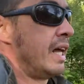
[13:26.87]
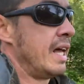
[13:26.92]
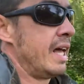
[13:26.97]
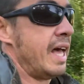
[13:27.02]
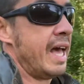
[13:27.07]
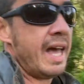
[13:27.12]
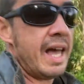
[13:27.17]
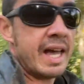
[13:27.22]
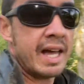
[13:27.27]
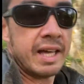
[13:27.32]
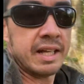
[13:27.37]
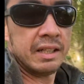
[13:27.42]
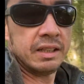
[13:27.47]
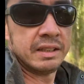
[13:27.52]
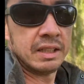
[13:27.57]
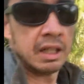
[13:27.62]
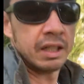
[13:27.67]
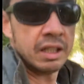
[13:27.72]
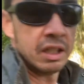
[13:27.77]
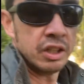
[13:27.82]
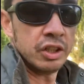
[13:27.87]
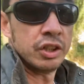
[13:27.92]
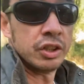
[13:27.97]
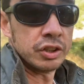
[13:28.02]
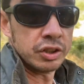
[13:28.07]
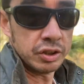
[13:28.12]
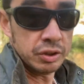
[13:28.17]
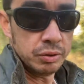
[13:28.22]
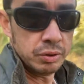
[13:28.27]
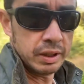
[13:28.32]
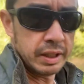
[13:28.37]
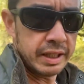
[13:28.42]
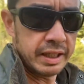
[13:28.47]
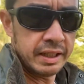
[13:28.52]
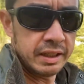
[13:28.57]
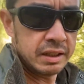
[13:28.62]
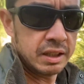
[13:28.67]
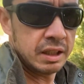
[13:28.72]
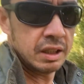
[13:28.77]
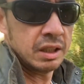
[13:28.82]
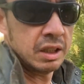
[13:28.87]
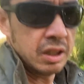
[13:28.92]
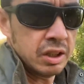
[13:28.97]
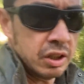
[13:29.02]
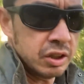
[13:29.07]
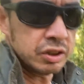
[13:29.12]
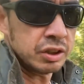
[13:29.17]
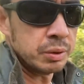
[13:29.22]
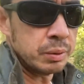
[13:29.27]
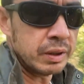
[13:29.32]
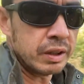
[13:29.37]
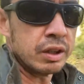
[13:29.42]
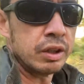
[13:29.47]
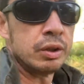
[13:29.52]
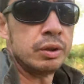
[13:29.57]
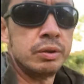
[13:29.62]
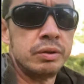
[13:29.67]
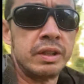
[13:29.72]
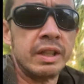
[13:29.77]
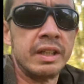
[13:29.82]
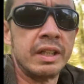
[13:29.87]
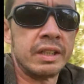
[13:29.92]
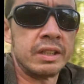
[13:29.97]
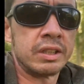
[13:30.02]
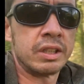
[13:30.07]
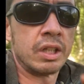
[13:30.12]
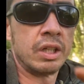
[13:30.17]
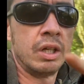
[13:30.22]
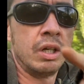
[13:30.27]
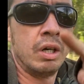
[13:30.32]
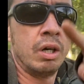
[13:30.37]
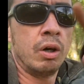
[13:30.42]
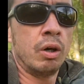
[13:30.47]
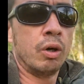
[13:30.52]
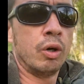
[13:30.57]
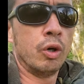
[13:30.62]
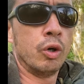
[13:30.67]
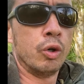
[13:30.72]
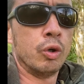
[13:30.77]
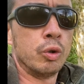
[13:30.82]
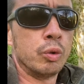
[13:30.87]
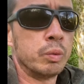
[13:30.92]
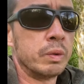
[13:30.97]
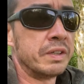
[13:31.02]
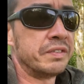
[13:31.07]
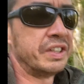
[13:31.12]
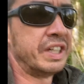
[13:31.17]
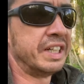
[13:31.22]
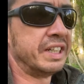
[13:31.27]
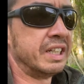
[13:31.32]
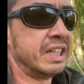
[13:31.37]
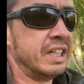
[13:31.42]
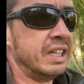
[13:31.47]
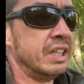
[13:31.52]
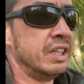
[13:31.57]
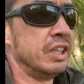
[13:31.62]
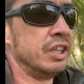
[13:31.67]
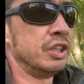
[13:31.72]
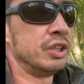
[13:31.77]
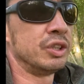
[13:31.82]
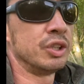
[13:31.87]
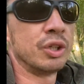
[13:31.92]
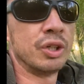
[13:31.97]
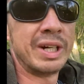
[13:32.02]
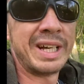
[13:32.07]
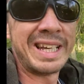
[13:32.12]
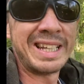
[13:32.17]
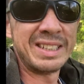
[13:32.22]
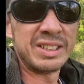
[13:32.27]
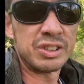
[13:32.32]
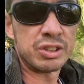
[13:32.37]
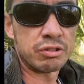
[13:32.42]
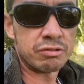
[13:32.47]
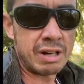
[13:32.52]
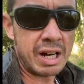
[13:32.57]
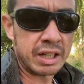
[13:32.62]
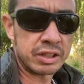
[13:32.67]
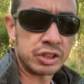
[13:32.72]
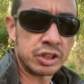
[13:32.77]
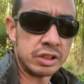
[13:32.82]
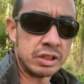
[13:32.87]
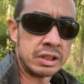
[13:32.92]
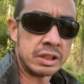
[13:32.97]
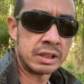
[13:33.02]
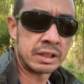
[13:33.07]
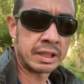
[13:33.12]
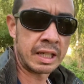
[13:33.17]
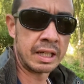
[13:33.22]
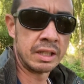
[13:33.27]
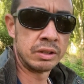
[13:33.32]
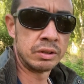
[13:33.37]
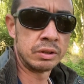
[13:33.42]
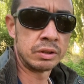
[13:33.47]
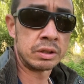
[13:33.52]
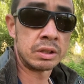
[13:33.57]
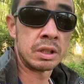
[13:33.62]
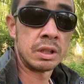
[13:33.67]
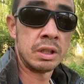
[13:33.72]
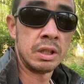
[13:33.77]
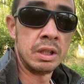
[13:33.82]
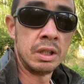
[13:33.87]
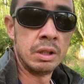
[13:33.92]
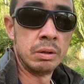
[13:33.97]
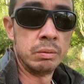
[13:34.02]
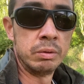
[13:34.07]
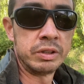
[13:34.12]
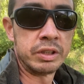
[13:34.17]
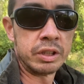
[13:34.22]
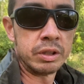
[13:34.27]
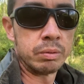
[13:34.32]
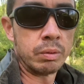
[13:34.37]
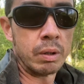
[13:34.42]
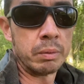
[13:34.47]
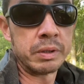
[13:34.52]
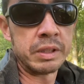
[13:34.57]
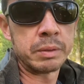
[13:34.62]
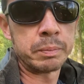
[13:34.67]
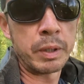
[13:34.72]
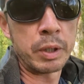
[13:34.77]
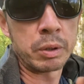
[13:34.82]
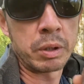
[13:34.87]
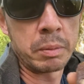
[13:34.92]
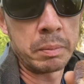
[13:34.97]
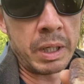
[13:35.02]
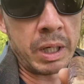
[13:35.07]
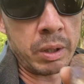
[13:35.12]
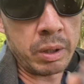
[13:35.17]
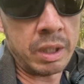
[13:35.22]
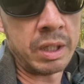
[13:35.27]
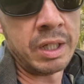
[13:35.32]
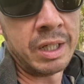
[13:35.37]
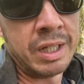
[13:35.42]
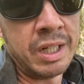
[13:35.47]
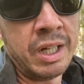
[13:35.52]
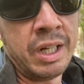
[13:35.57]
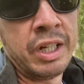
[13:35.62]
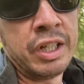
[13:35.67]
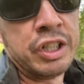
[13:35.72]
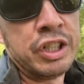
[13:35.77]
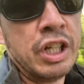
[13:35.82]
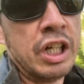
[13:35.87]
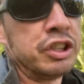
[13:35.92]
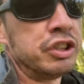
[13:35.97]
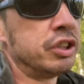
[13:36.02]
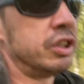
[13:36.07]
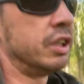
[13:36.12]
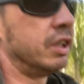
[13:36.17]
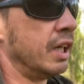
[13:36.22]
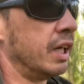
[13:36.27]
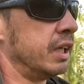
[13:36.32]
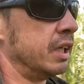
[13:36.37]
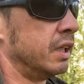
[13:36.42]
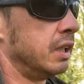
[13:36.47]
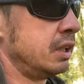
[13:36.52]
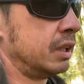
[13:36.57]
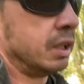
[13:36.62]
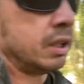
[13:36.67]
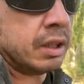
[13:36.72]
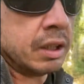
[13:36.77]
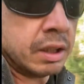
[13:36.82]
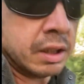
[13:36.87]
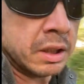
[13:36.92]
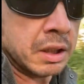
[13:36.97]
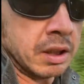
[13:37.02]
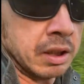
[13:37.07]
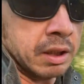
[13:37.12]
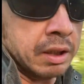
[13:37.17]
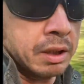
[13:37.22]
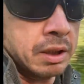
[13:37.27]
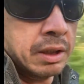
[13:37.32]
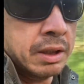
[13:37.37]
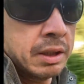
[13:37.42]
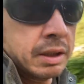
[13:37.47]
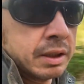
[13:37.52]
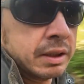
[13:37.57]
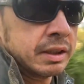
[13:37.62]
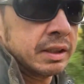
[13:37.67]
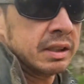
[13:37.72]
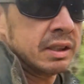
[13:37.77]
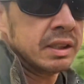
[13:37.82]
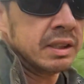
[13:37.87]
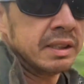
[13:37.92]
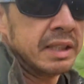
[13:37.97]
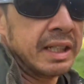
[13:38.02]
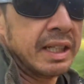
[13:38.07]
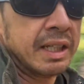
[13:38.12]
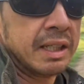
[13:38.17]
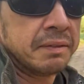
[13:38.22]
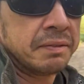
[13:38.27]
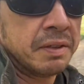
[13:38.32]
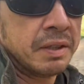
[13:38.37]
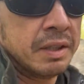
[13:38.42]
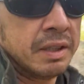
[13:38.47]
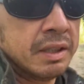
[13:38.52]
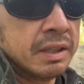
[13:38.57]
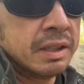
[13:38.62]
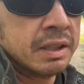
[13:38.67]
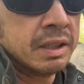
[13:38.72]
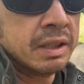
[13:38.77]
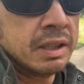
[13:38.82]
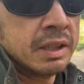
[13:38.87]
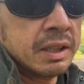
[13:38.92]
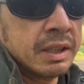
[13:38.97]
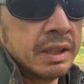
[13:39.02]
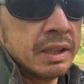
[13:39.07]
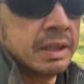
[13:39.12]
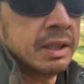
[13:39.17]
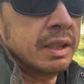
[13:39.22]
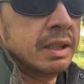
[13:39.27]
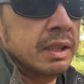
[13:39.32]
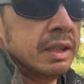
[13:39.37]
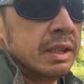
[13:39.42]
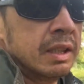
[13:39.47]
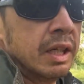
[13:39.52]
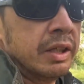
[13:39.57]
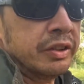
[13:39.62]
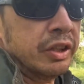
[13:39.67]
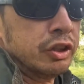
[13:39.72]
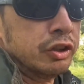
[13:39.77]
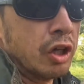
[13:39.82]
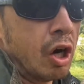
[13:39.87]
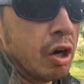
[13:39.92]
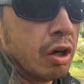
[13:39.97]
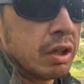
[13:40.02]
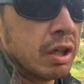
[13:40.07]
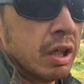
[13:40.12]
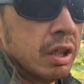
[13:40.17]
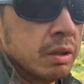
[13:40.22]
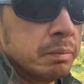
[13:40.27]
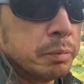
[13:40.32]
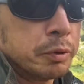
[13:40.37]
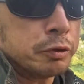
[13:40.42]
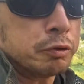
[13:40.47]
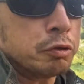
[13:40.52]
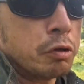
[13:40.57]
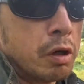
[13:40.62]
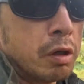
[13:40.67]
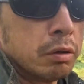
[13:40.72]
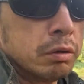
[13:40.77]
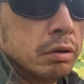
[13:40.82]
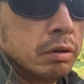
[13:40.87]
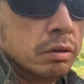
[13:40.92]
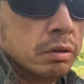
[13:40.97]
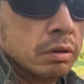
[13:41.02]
And you need to include this all within your interaction skills, which is what we spoke about yesterday. This is Steve and the dog patrol